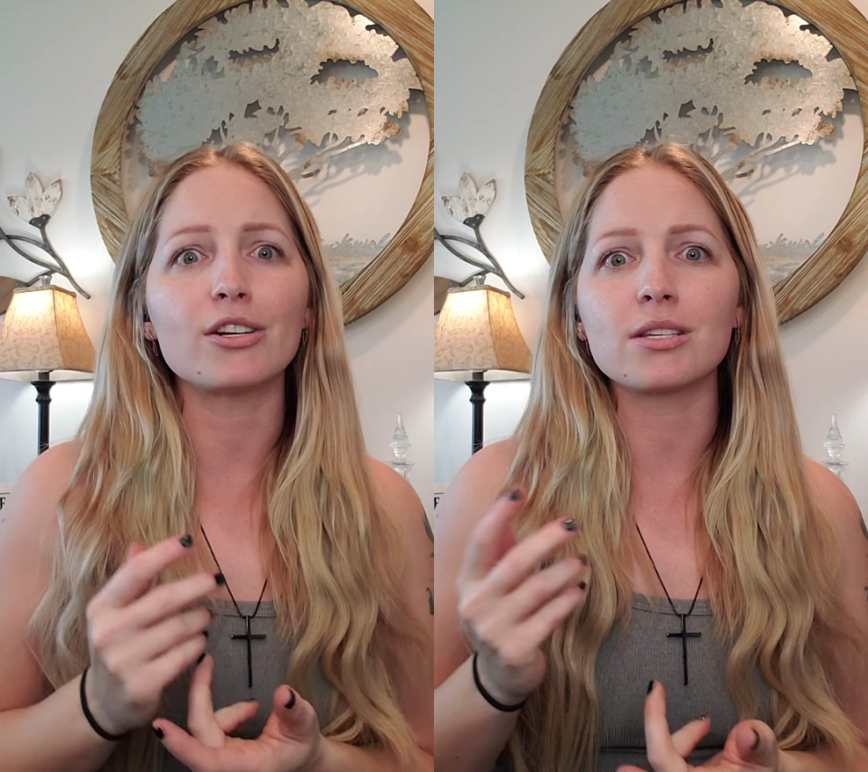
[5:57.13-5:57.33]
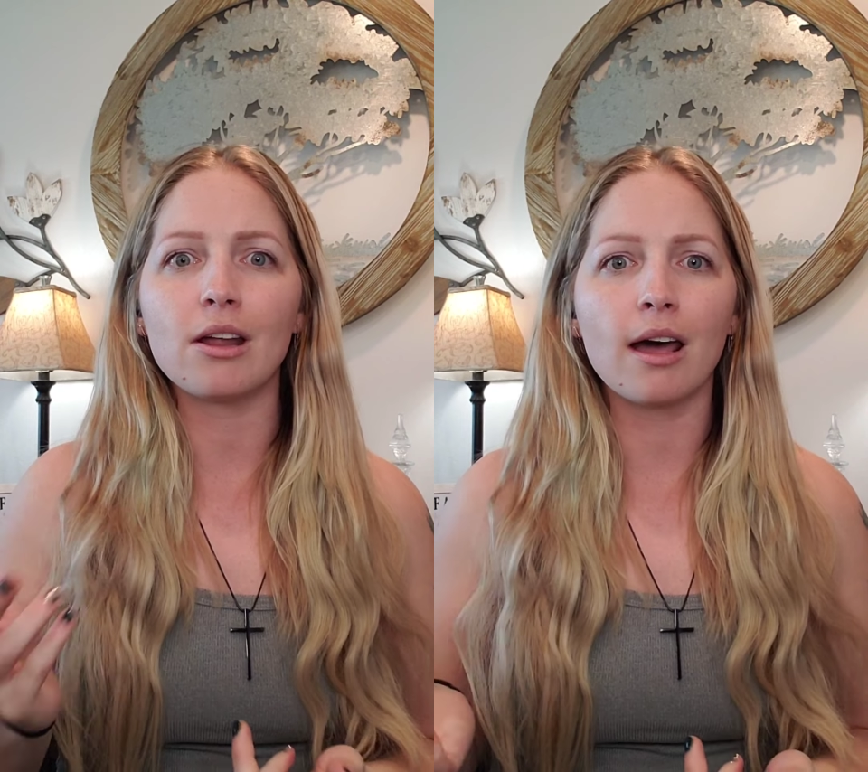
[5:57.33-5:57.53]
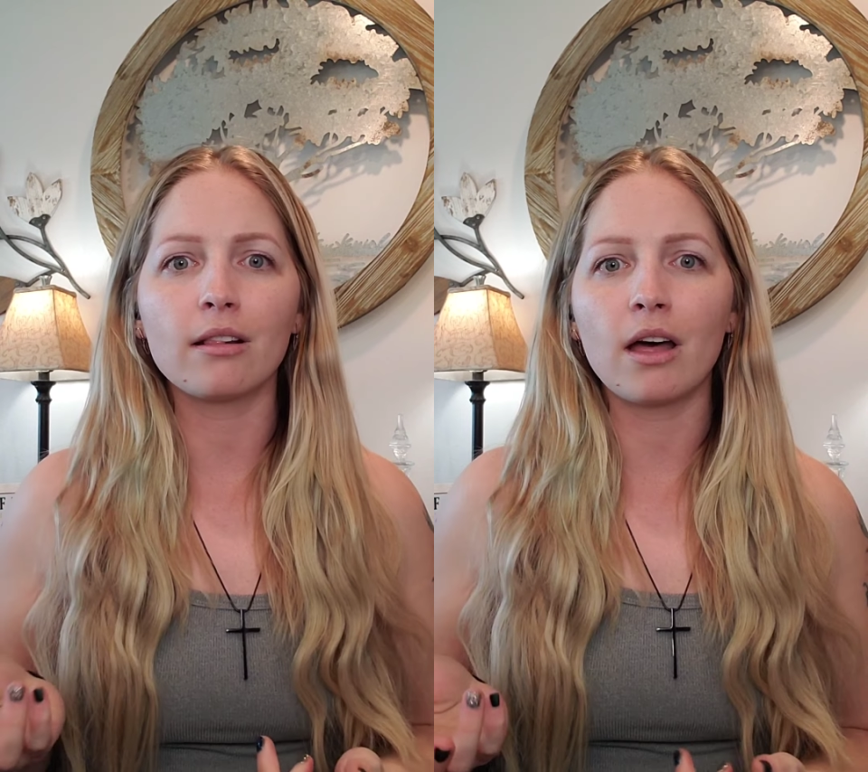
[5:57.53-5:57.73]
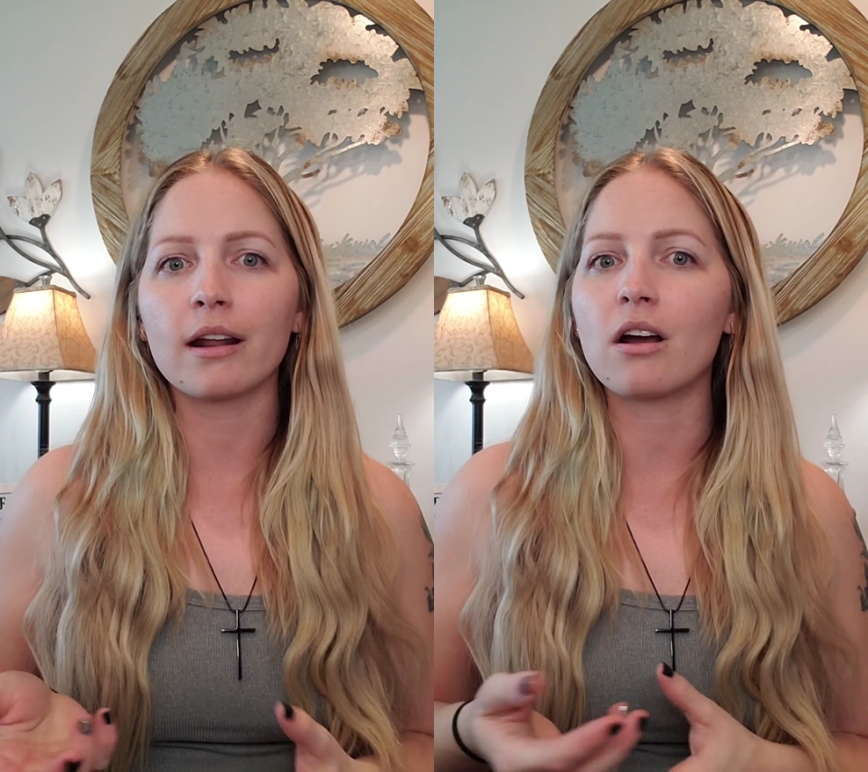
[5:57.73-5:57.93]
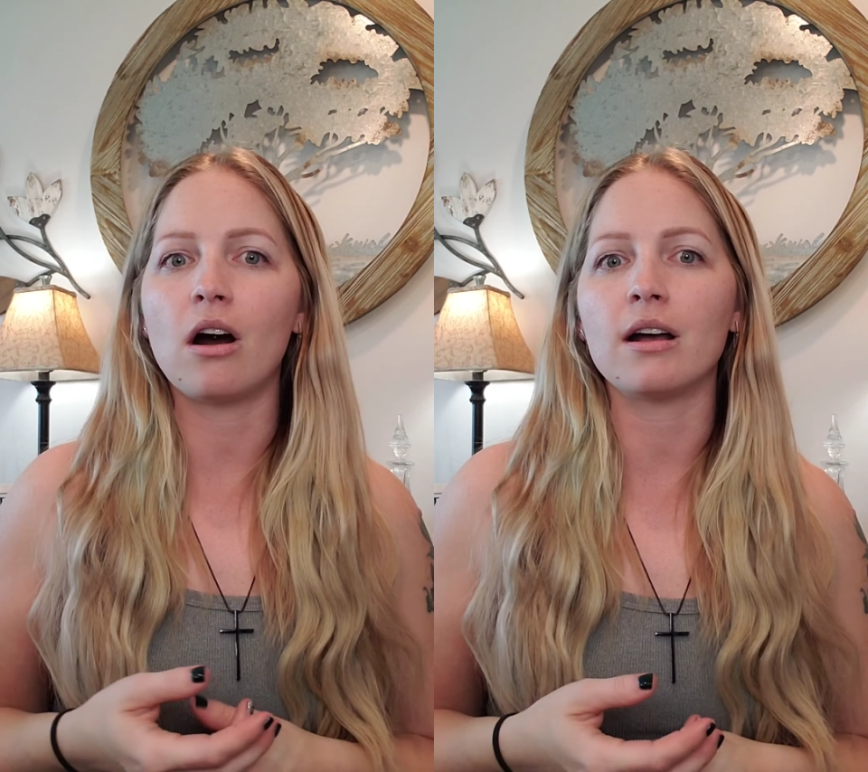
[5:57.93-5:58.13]
There's not a
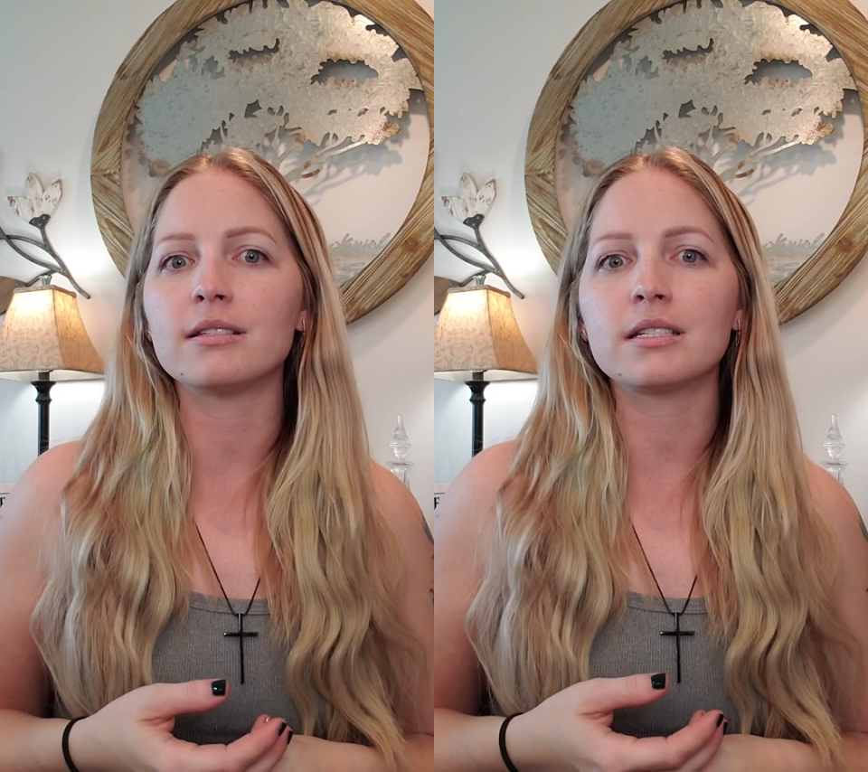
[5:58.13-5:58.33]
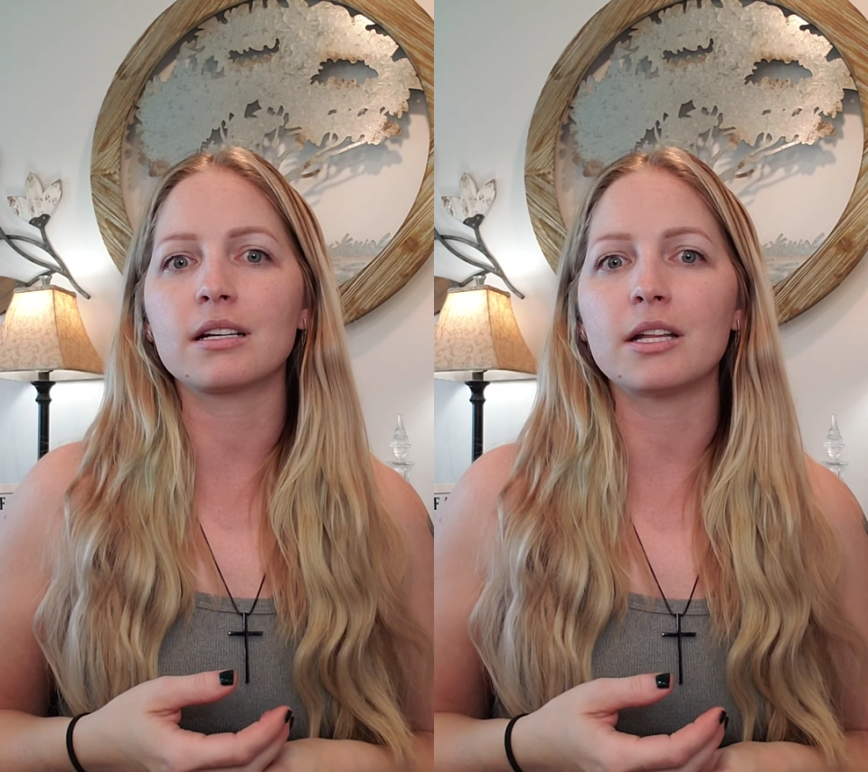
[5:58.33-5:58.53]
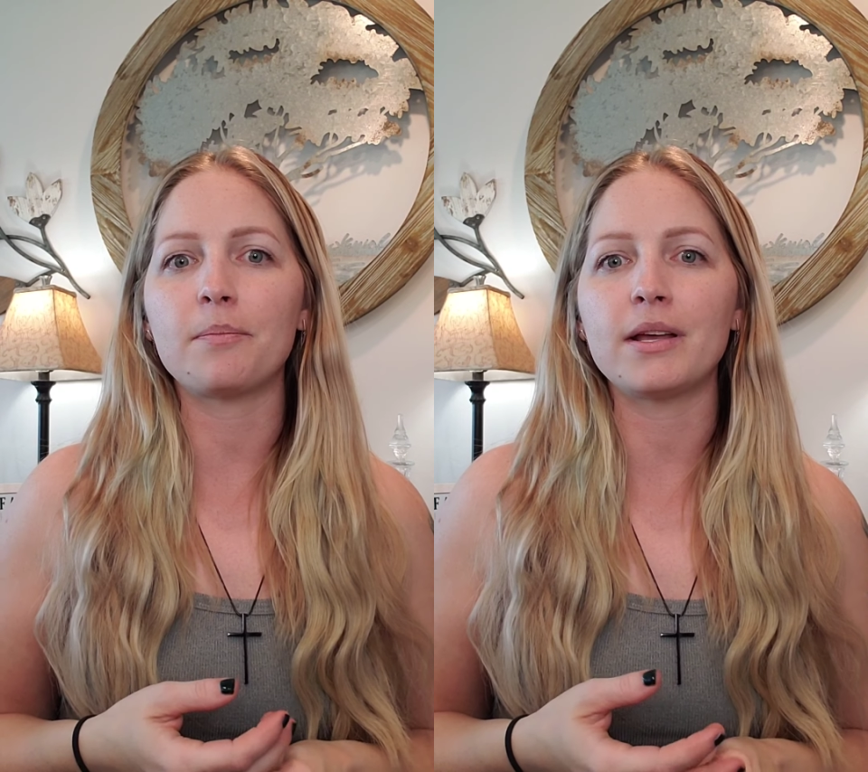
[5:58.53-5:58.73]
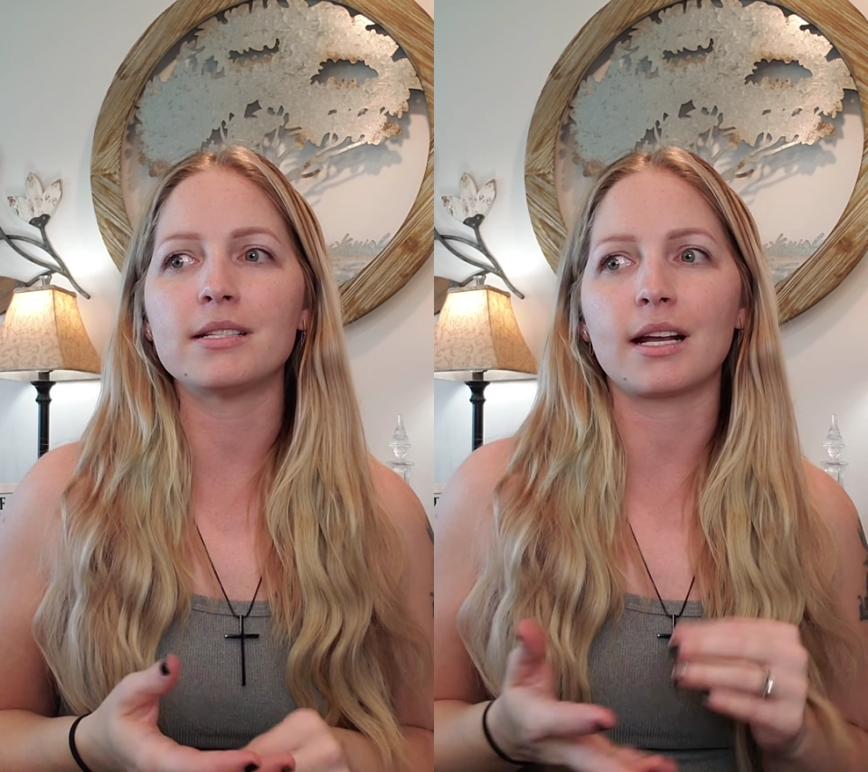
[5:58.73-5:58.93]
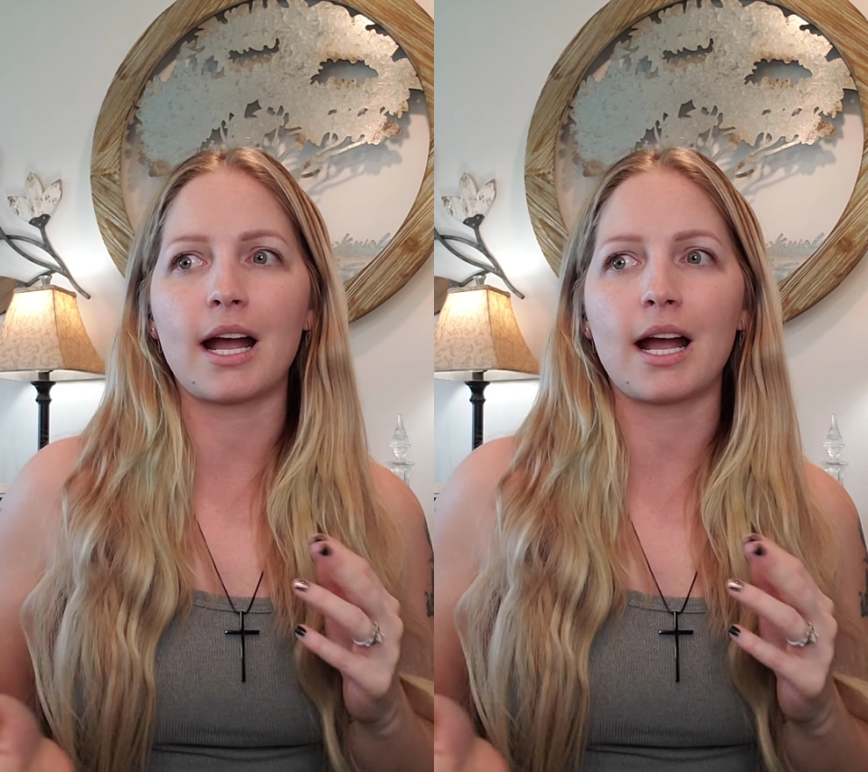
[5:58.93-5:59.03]
lot of cons to clip-ins.